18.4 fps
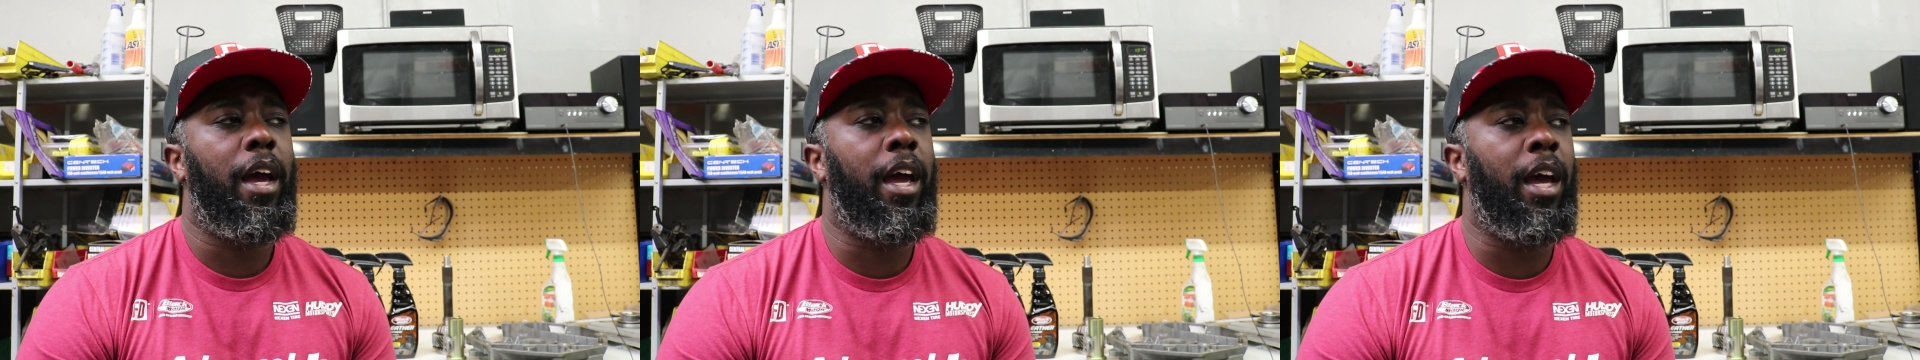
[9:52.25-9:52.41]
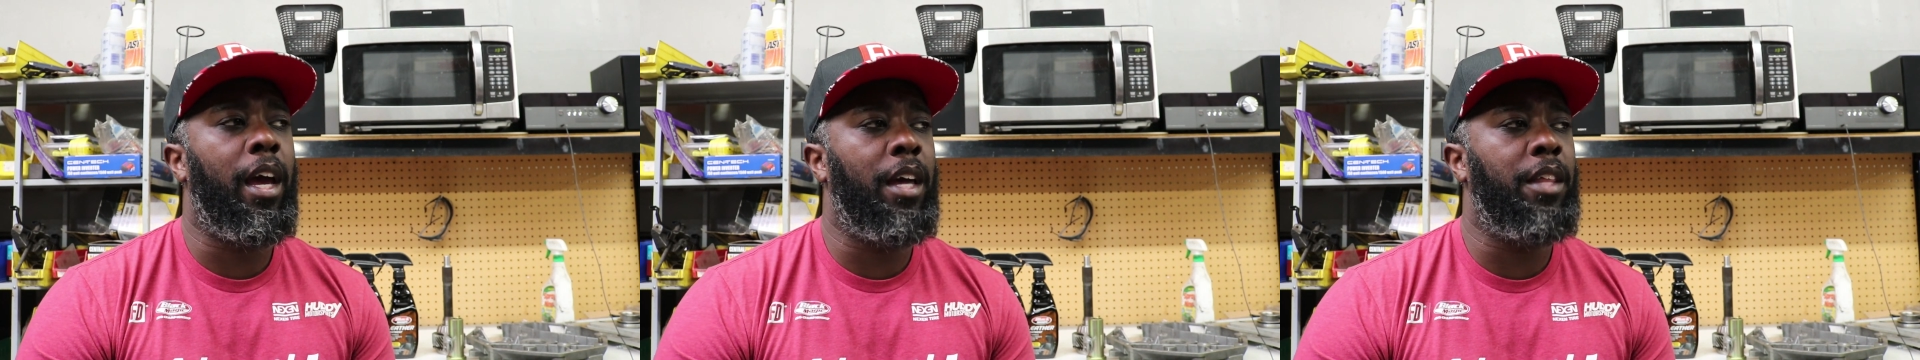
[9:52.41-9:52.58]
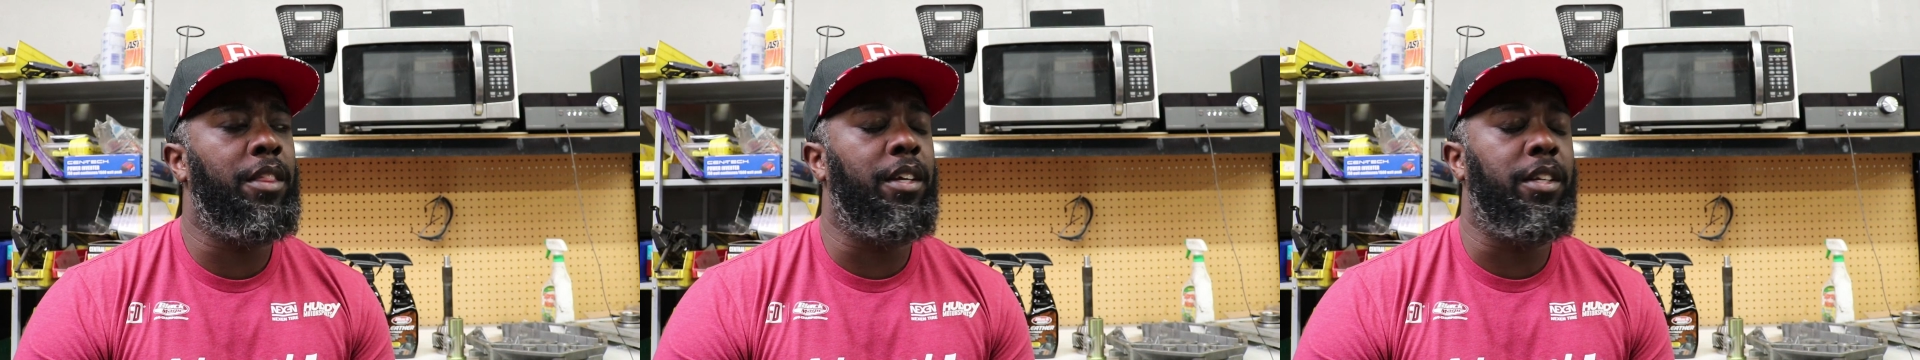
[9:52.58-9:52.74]

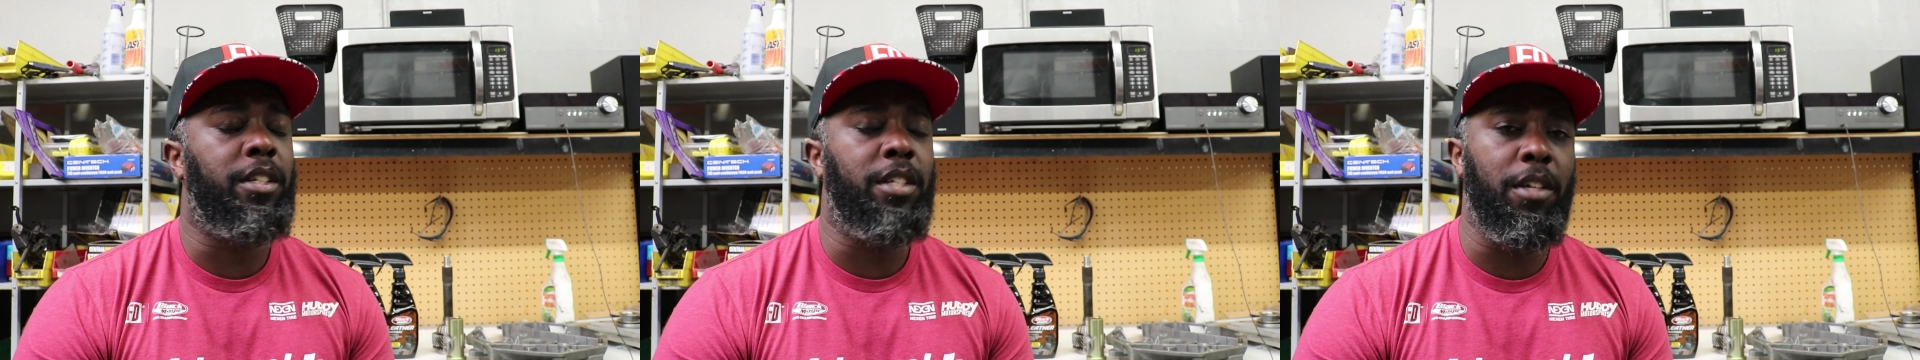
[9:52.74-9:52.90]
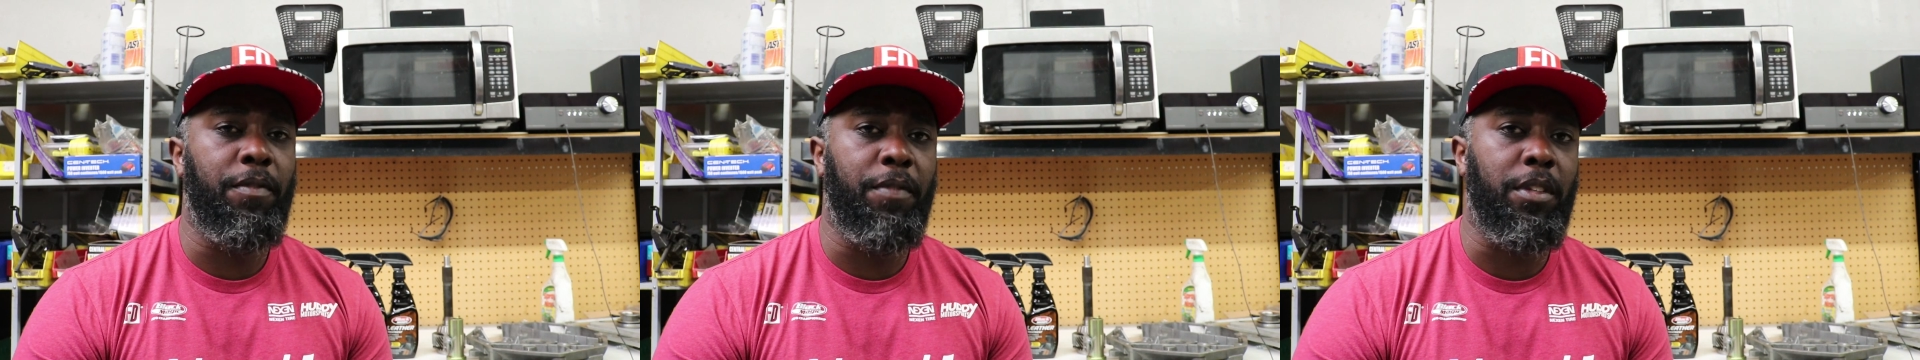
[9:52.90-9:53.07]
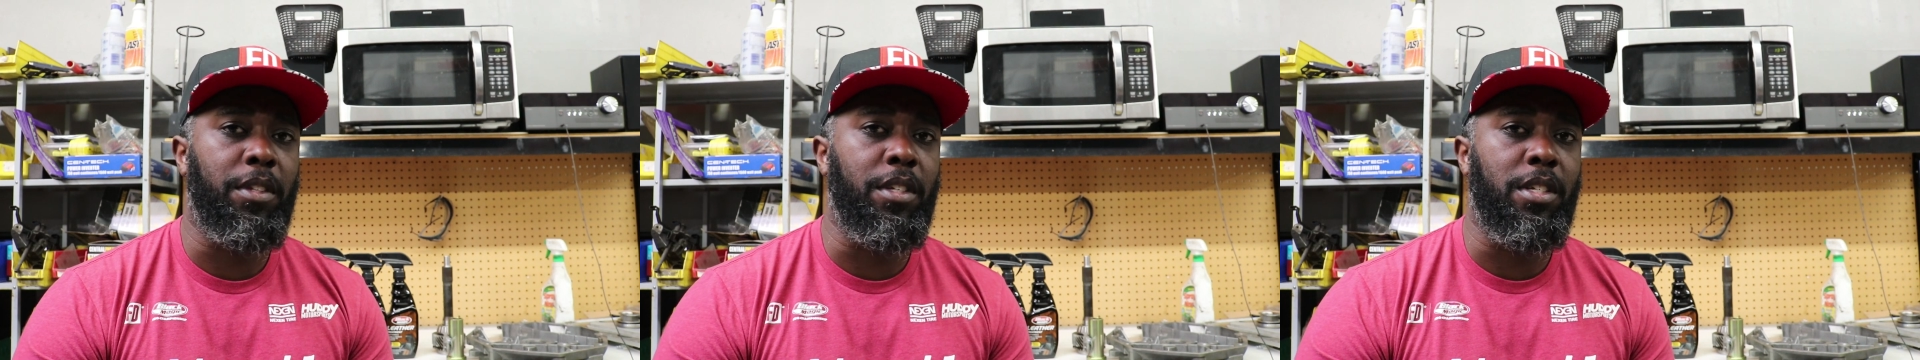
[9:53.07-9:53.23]
and the
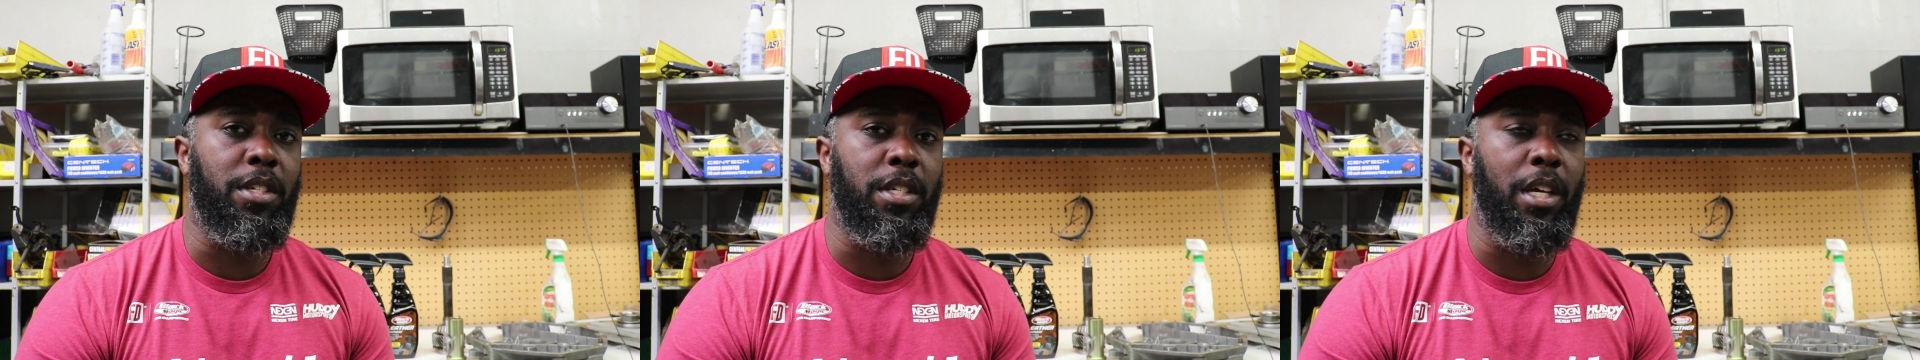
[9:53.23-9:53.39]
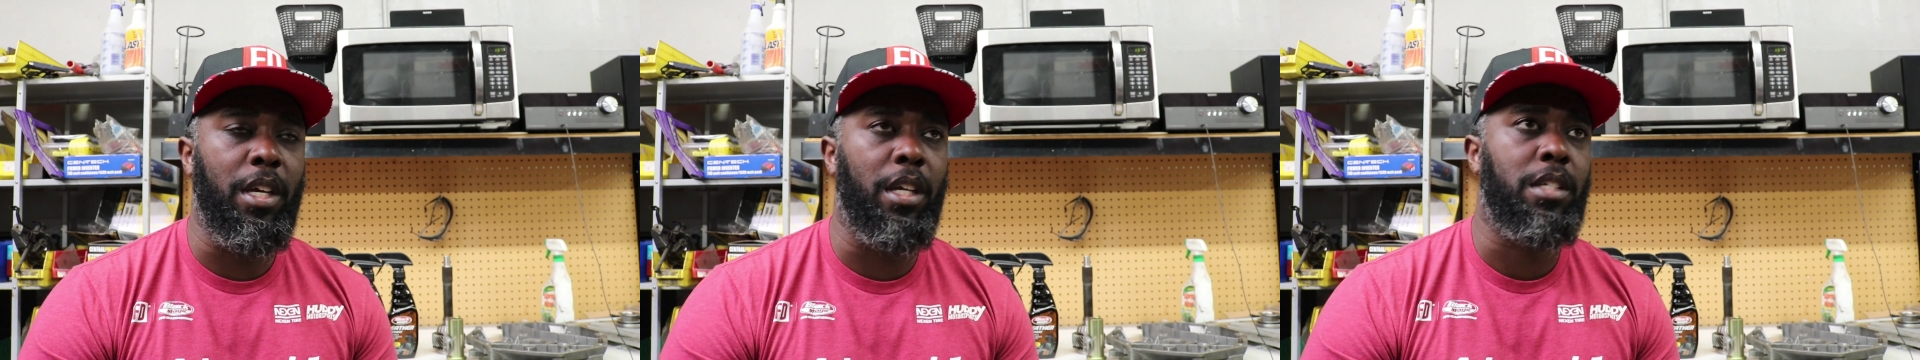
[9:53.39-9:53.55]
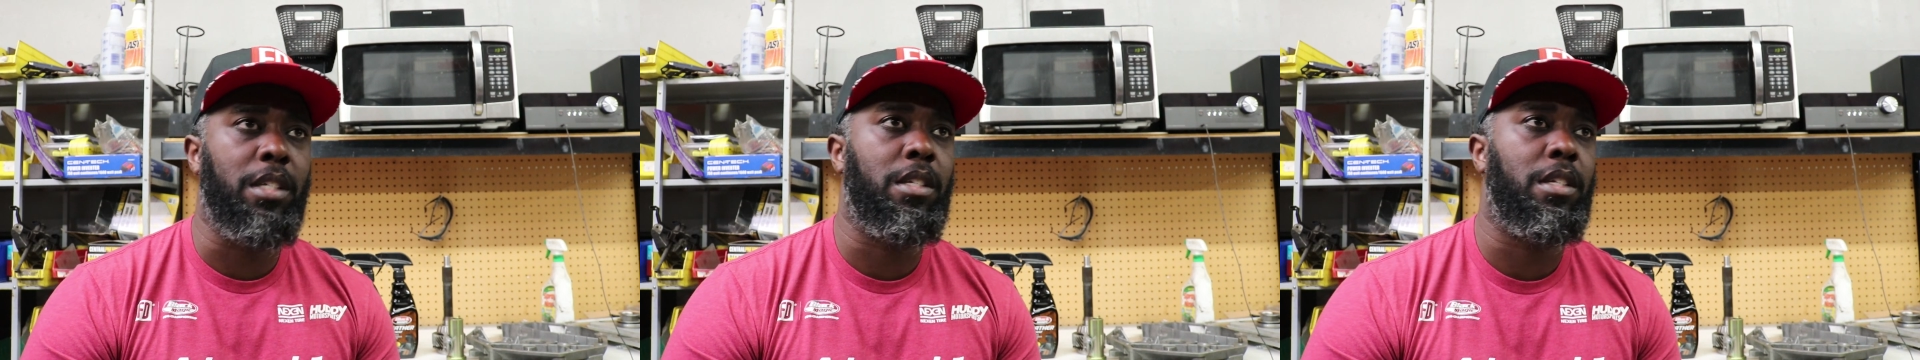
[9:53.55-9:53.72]

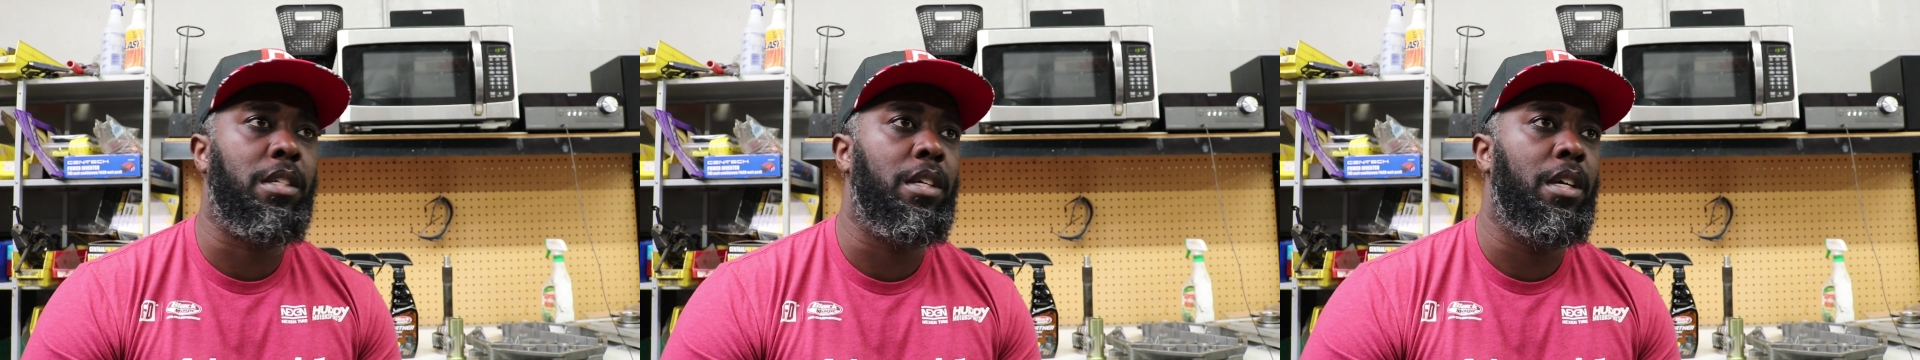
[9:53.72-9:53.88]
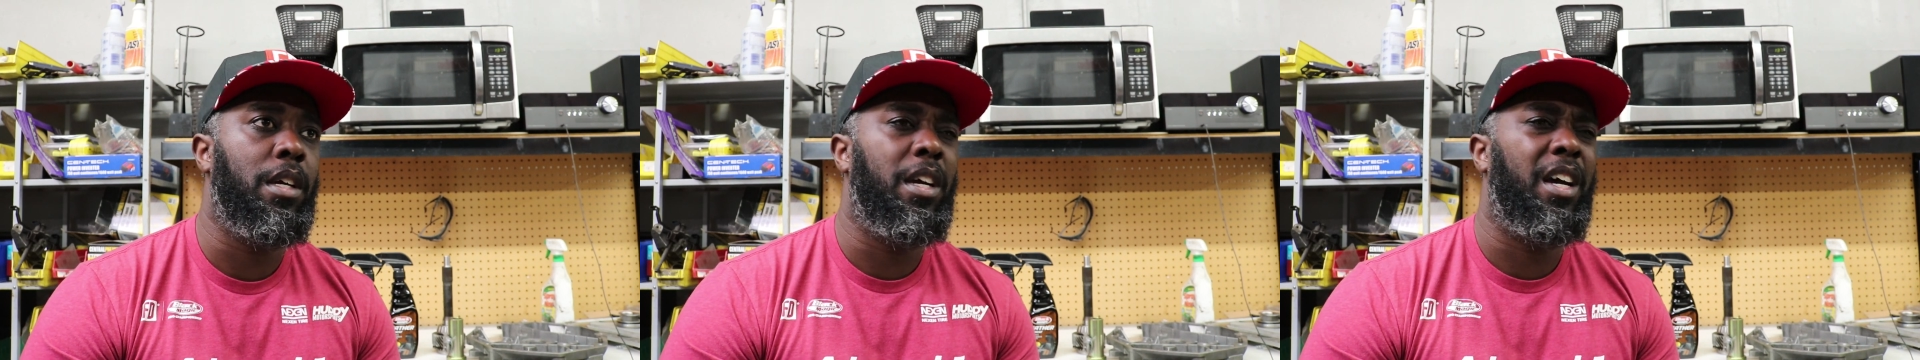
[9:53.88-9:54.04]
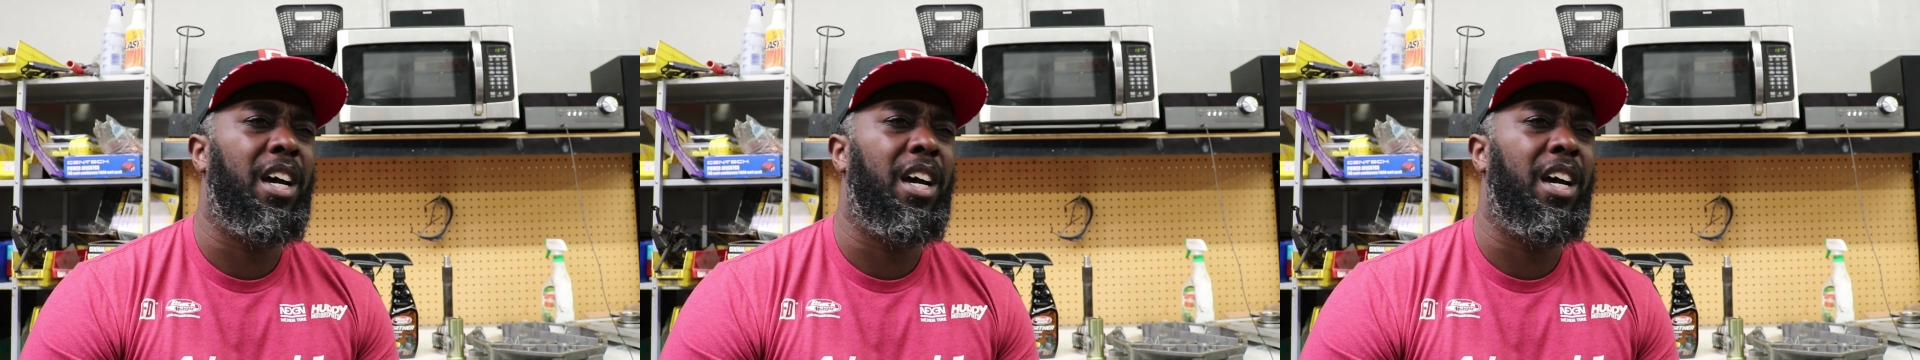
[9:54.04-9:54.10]
T56